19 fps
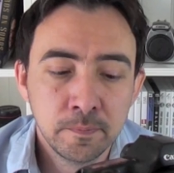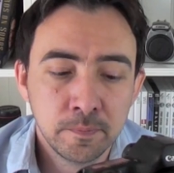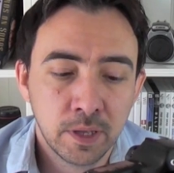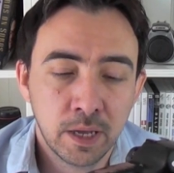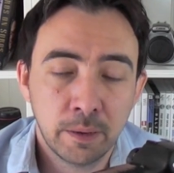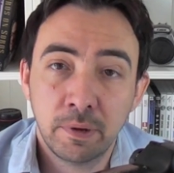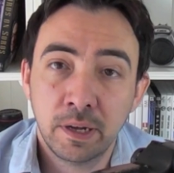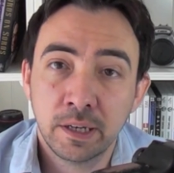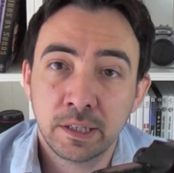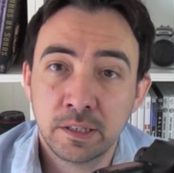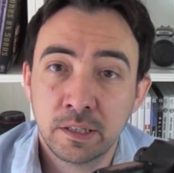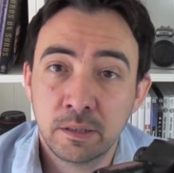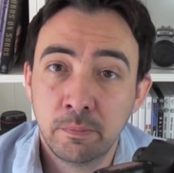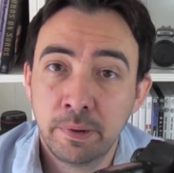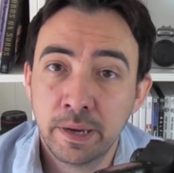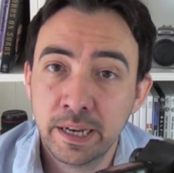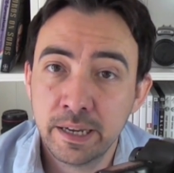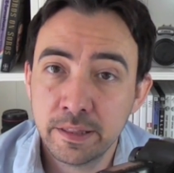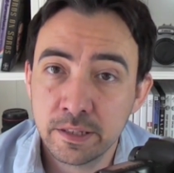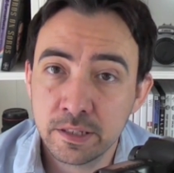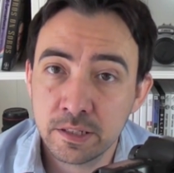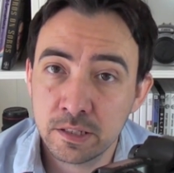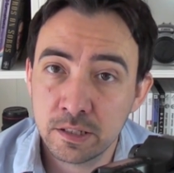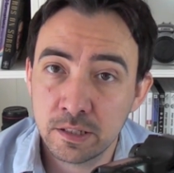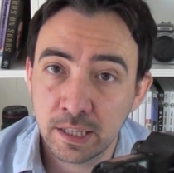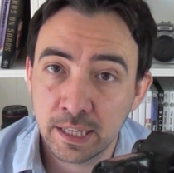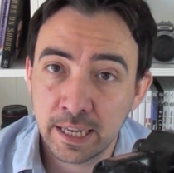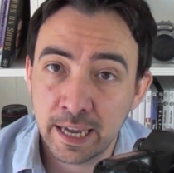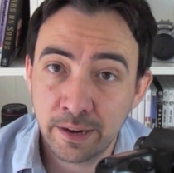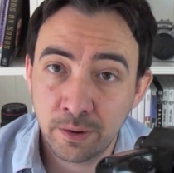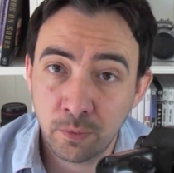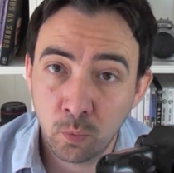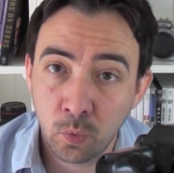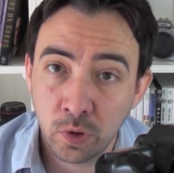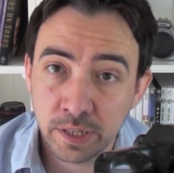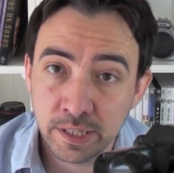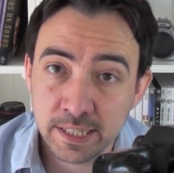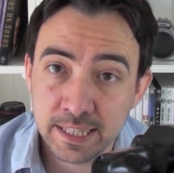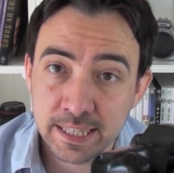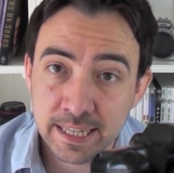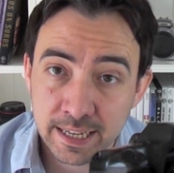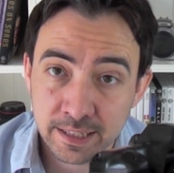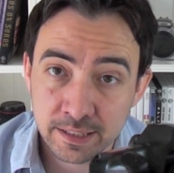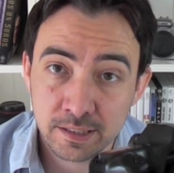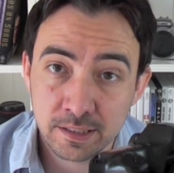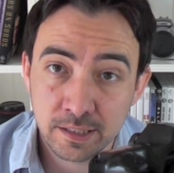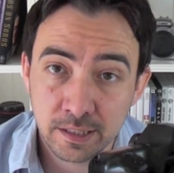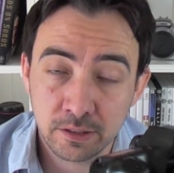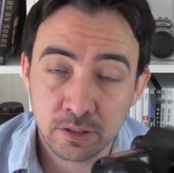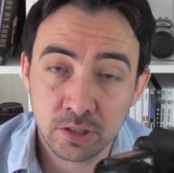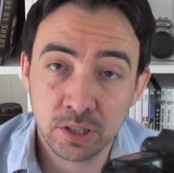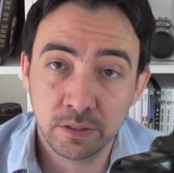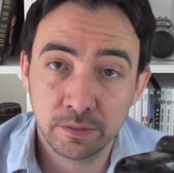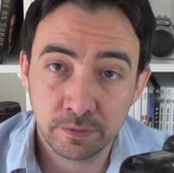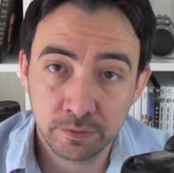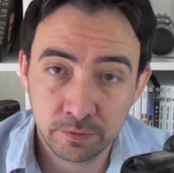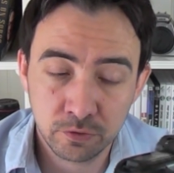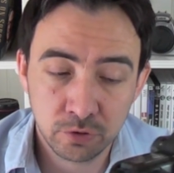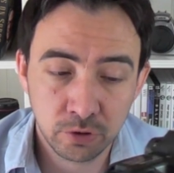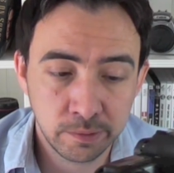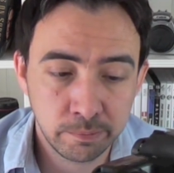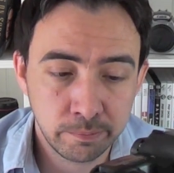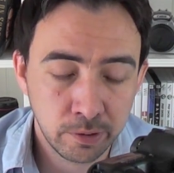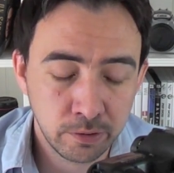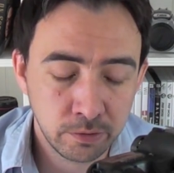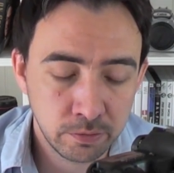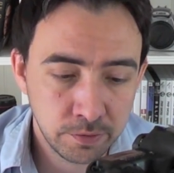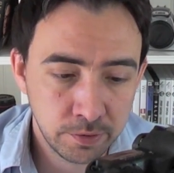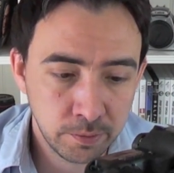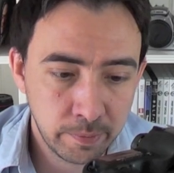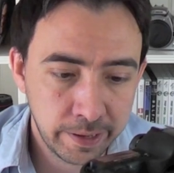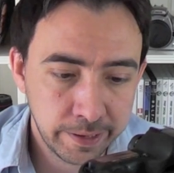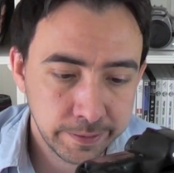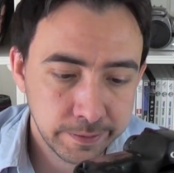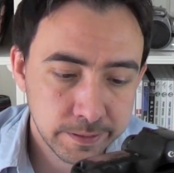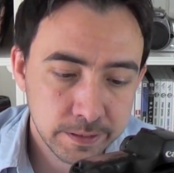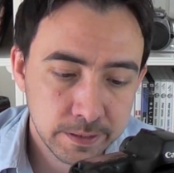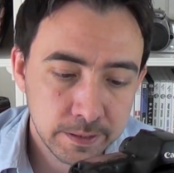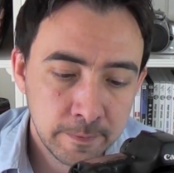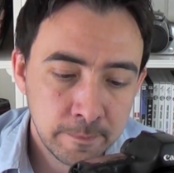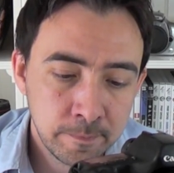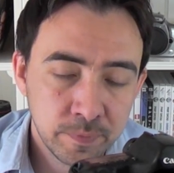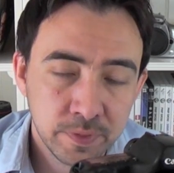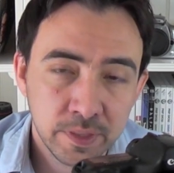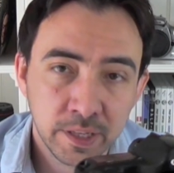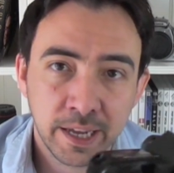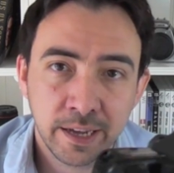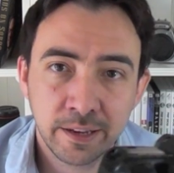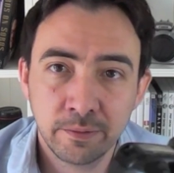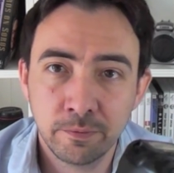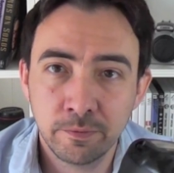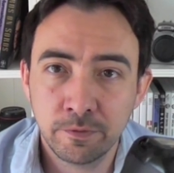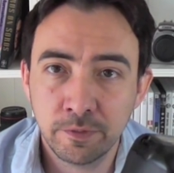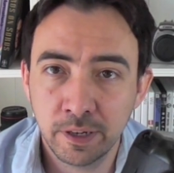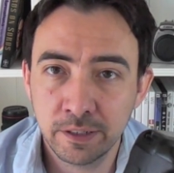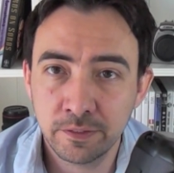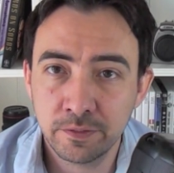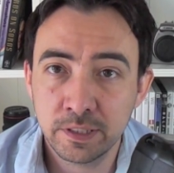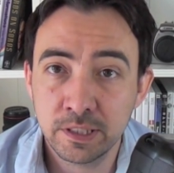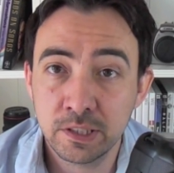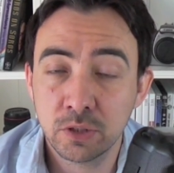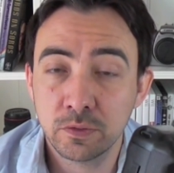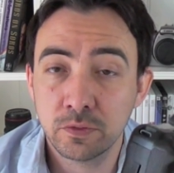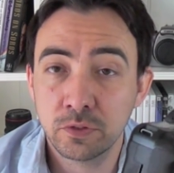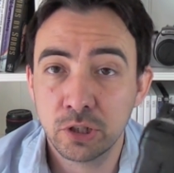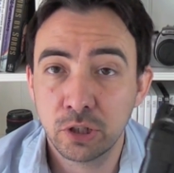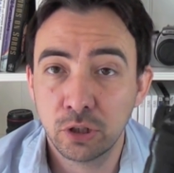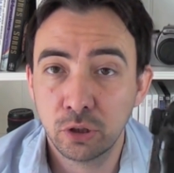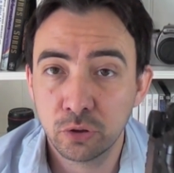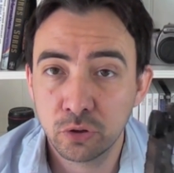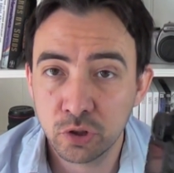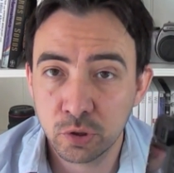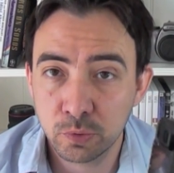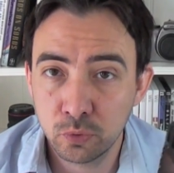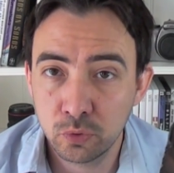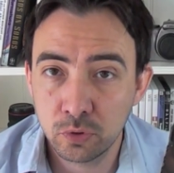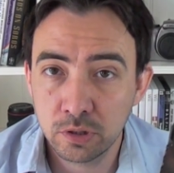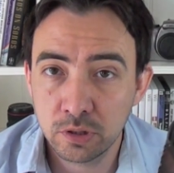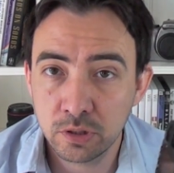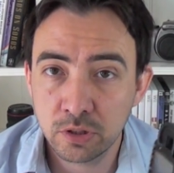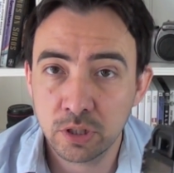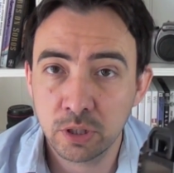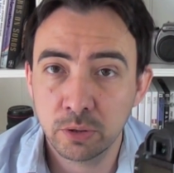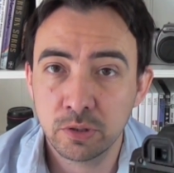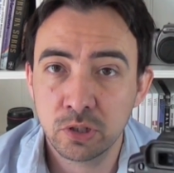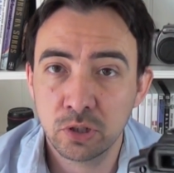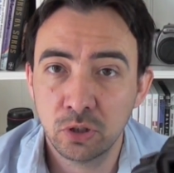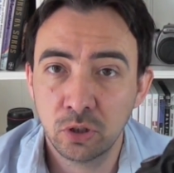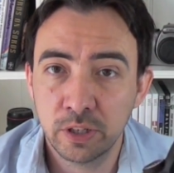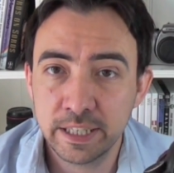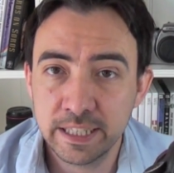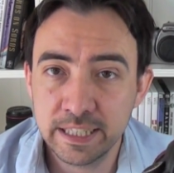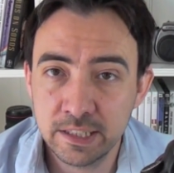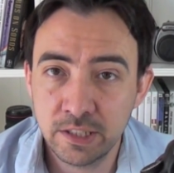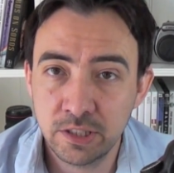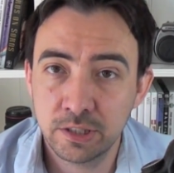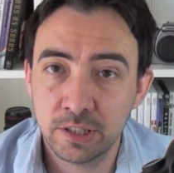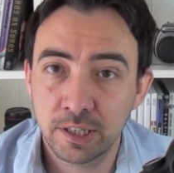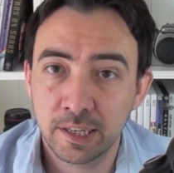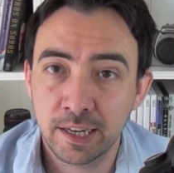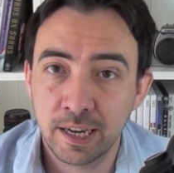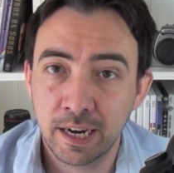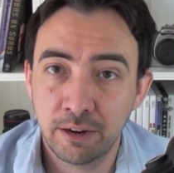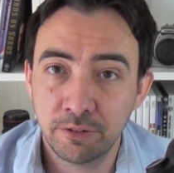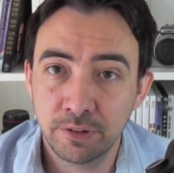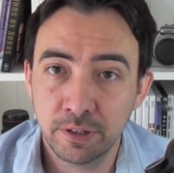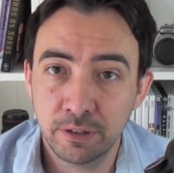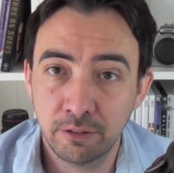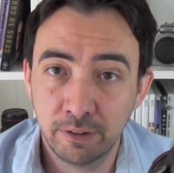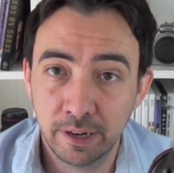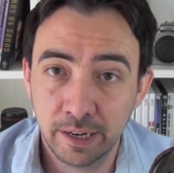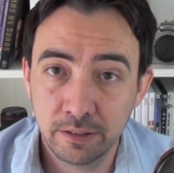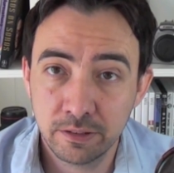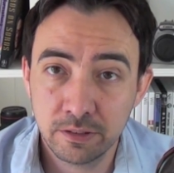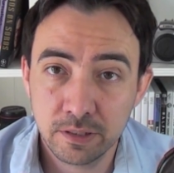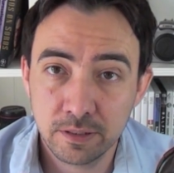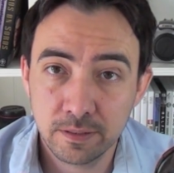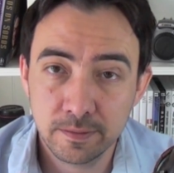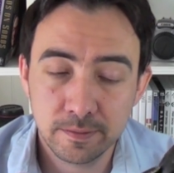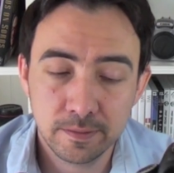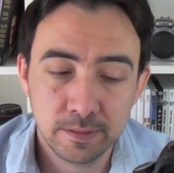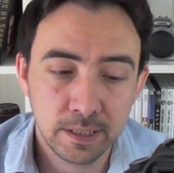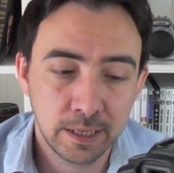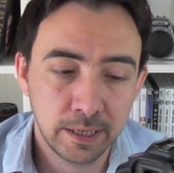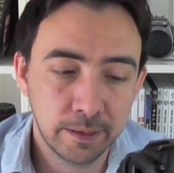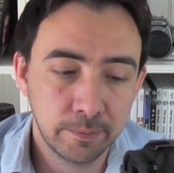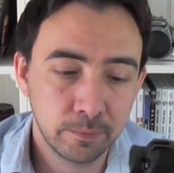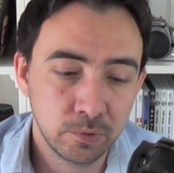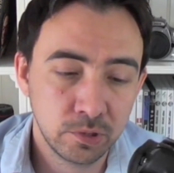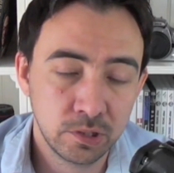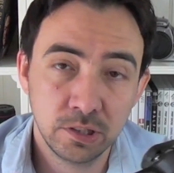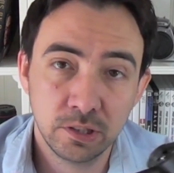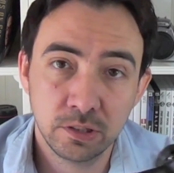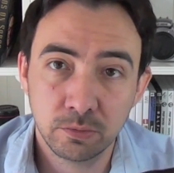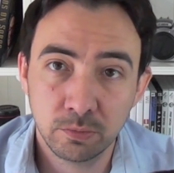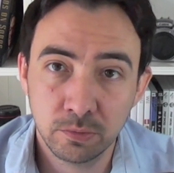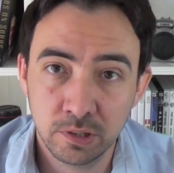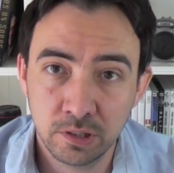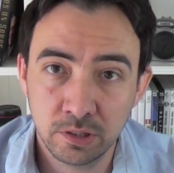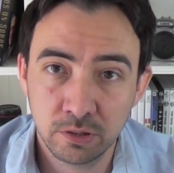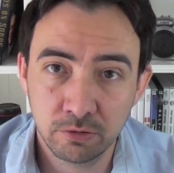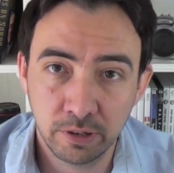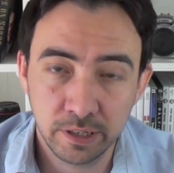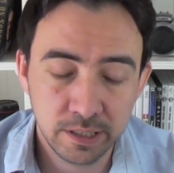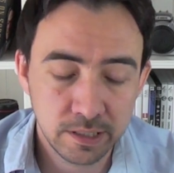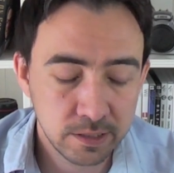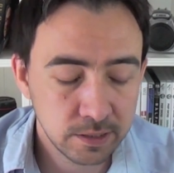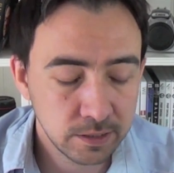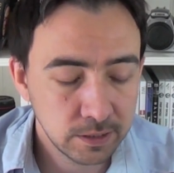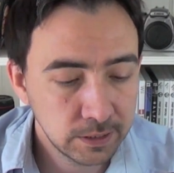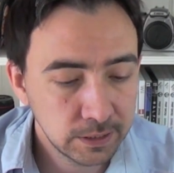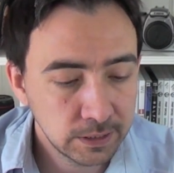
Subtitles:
I can compare this to the Canon 1DS now because I've tried both of them out. The Canon 5D is obviously a lot smaller, so it's a lot easier to carry around, which is great.